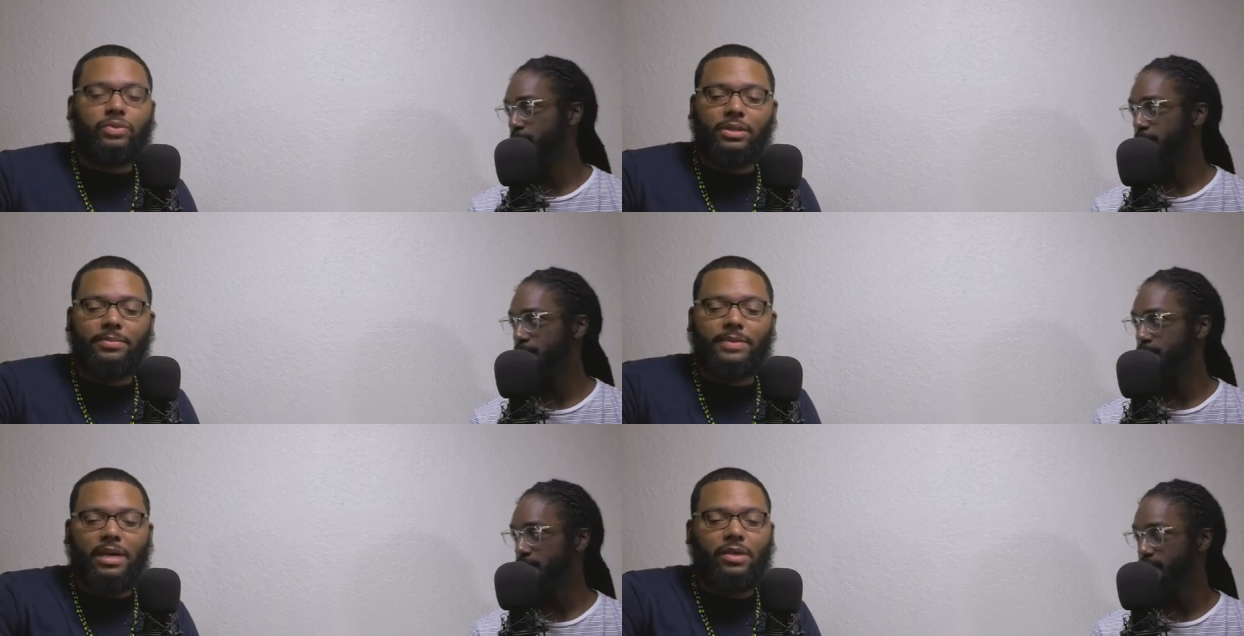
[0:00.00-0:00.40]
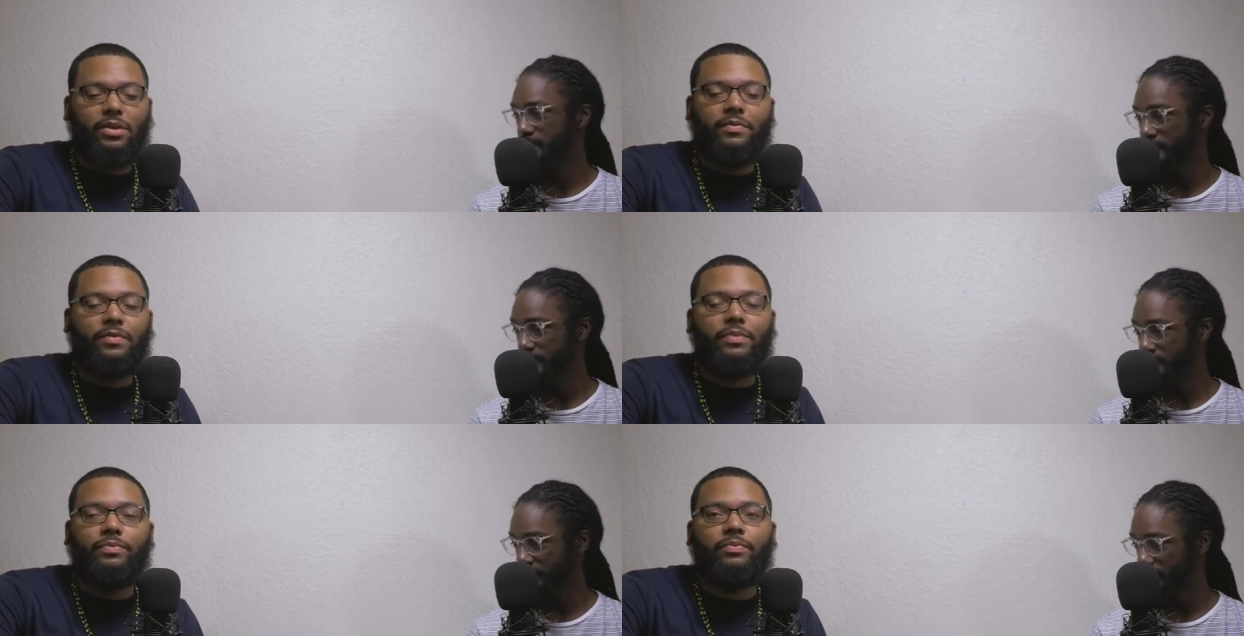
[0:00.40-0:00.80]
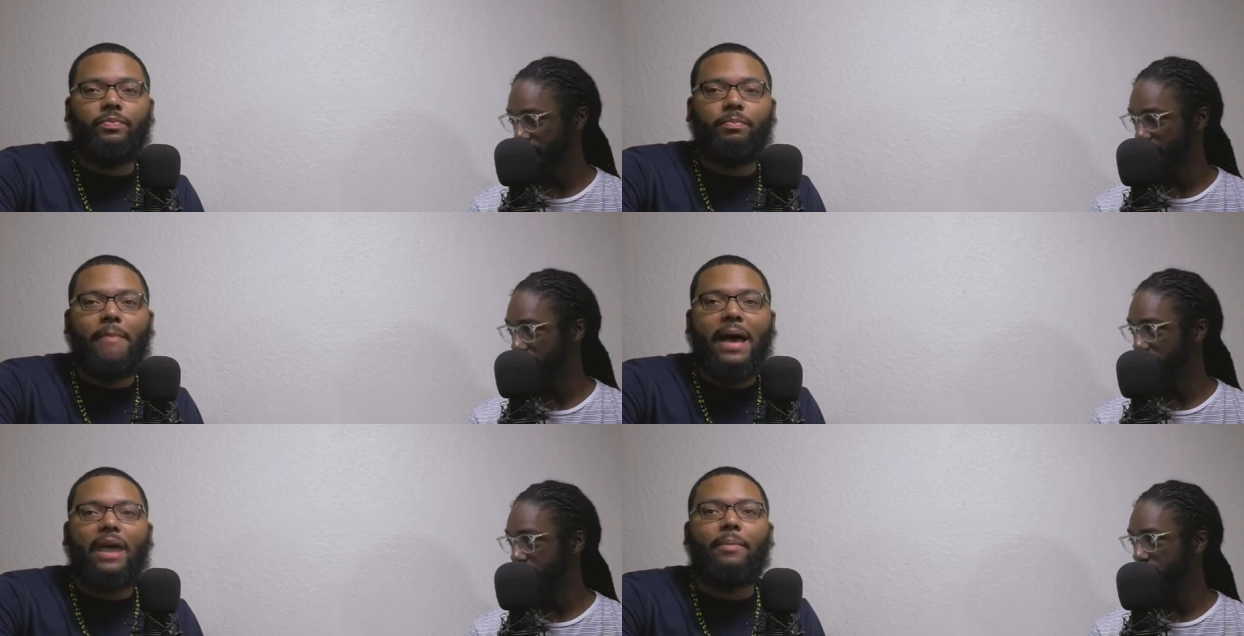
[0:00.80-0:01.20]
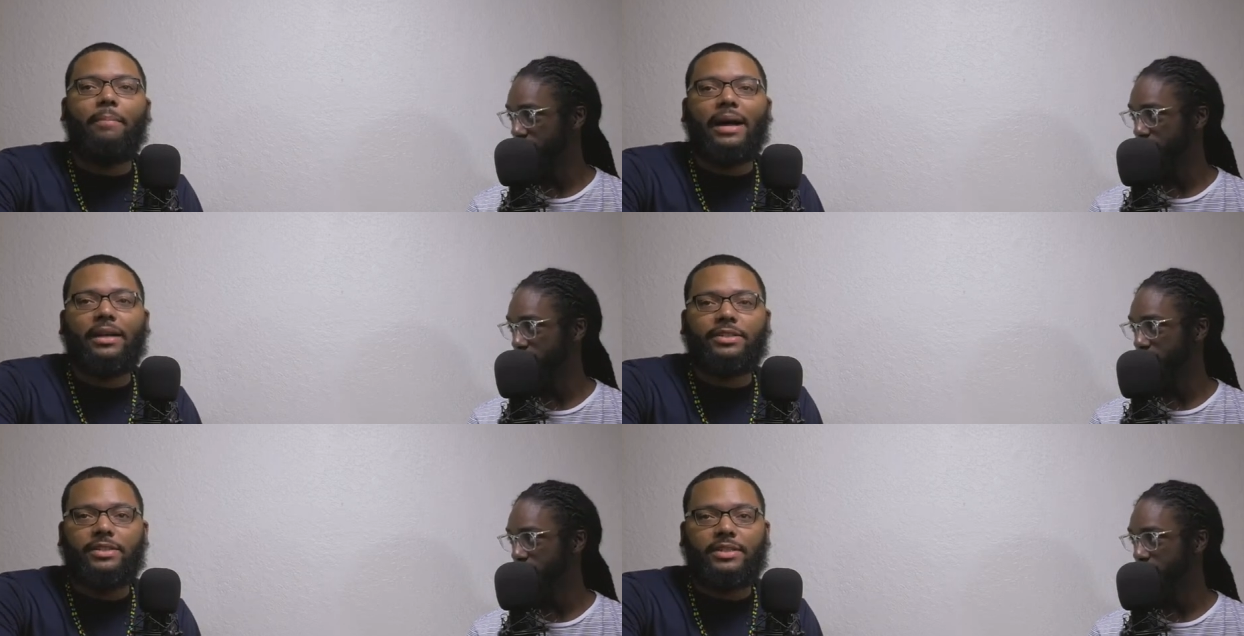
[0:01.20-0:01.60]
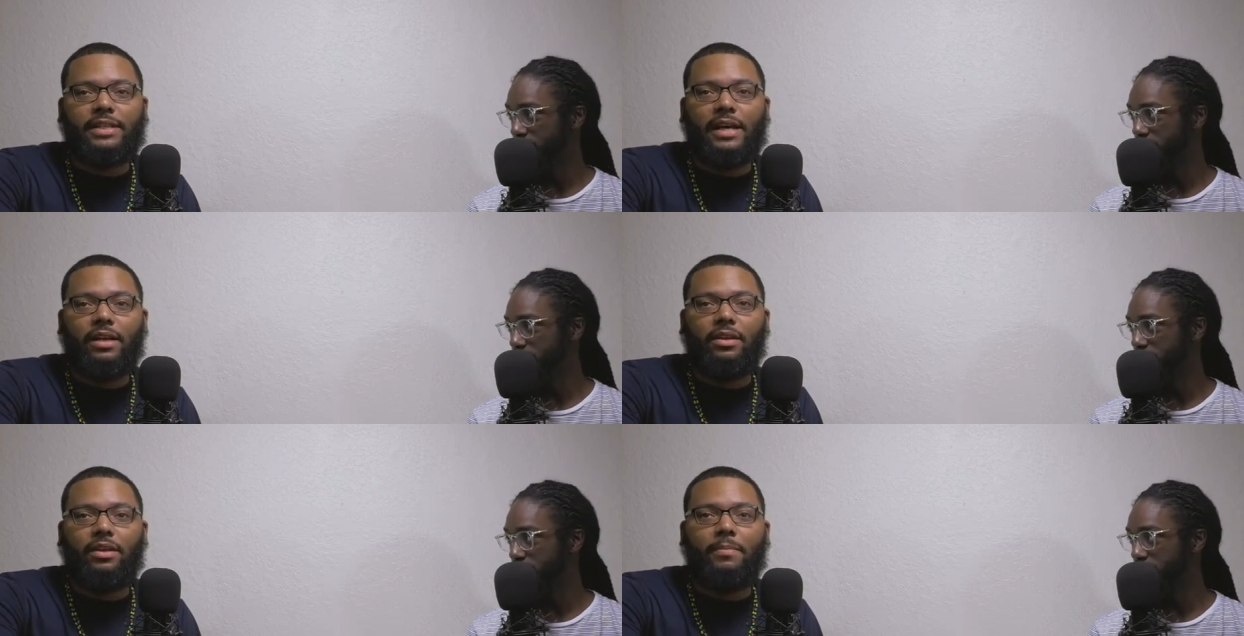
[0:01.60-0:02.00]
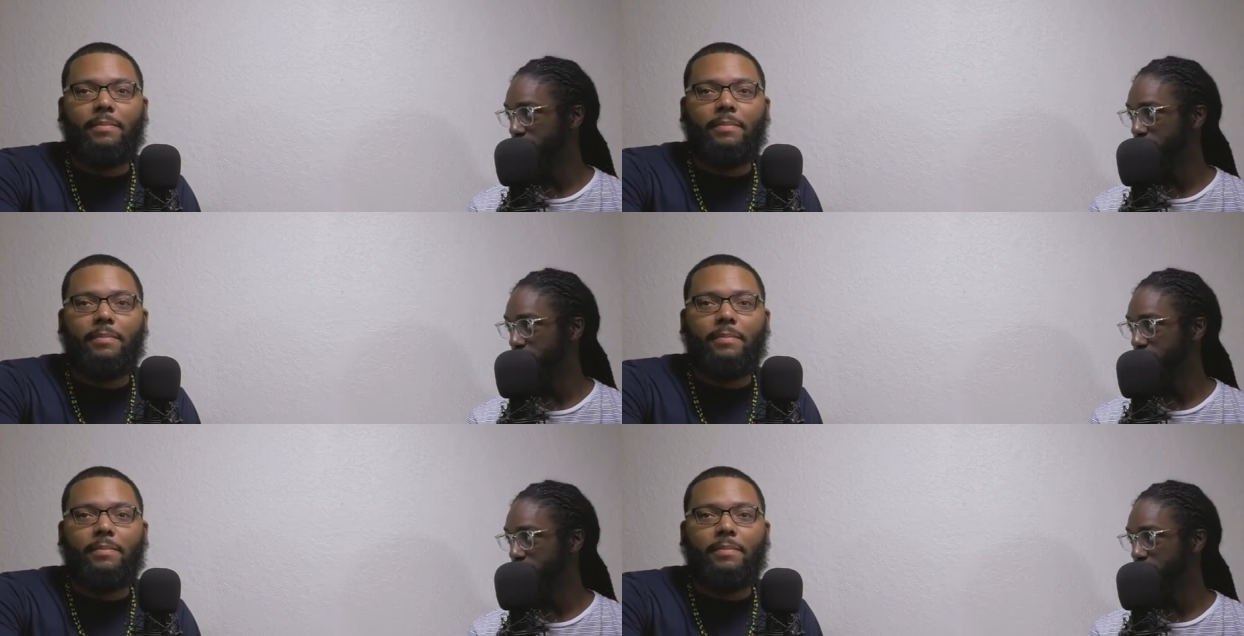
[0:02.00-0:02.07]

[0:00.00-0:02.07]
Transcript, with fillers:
Speaker 1: sometimes it doesn't matter about your salary.